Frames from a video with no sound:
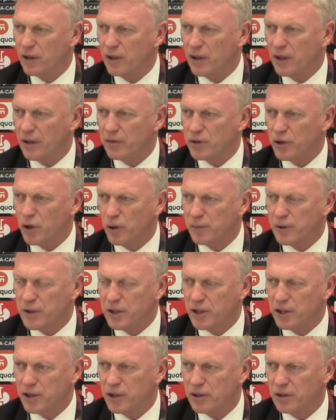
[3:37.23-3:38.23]
gives
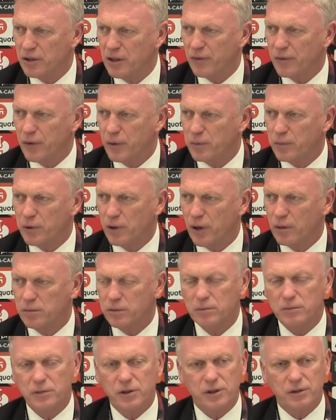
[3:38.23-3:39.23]
opposition different
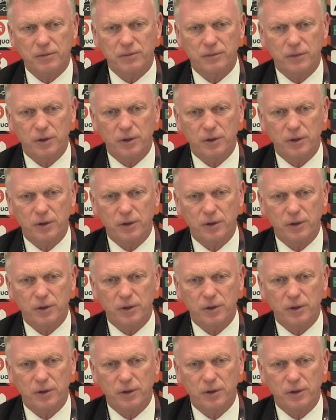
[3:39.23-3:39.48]
problems.